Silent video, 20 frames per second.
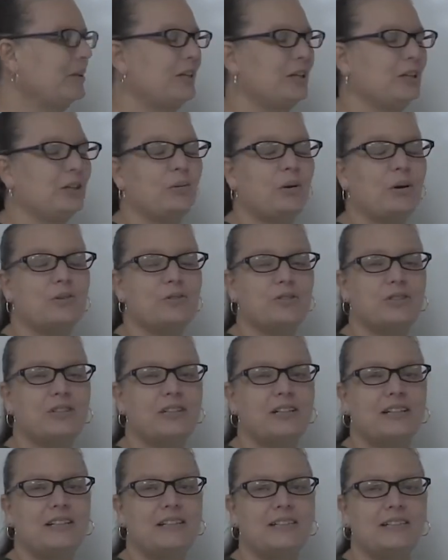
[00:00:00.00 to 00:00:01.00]
that a
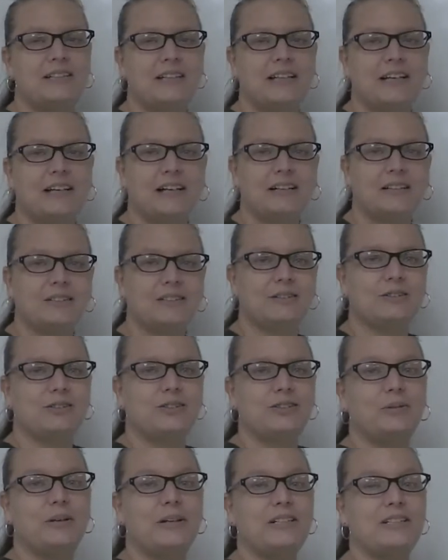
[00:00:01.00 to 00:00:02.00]
quotient is the answer
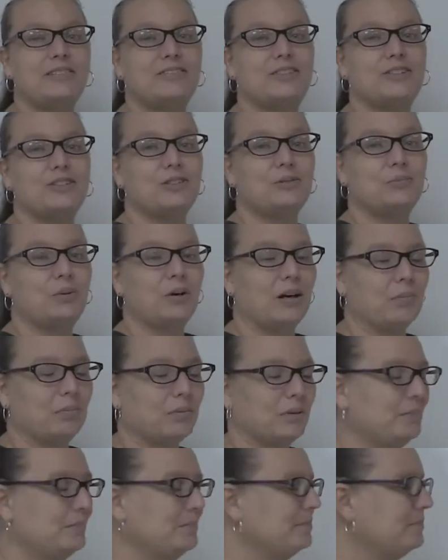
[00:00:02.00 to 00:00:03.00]
to a division
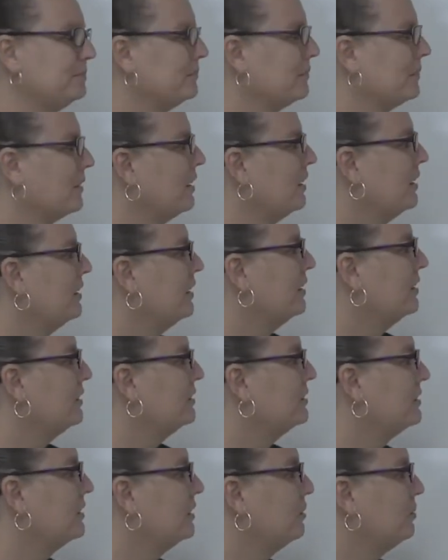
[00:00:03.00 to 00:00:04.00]
problem.
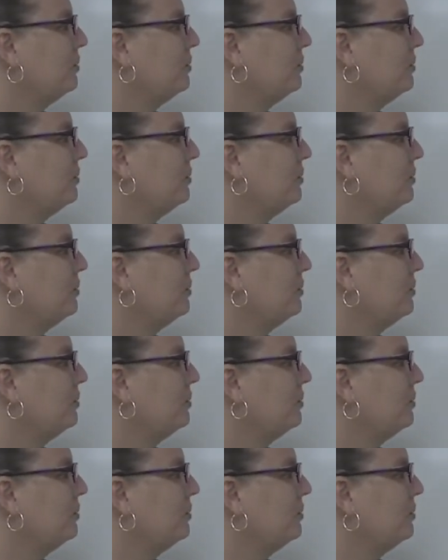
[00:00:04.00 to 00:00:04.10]
So